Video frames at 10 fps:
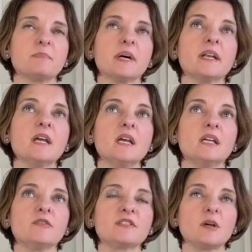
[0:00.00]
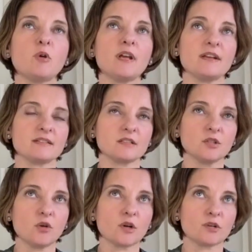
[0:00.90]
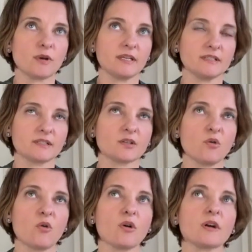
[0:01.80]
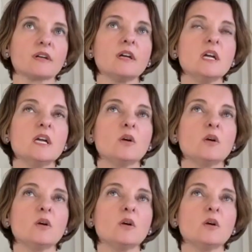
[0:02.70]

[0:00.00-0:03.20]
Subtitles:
But if someone has a lower credit score,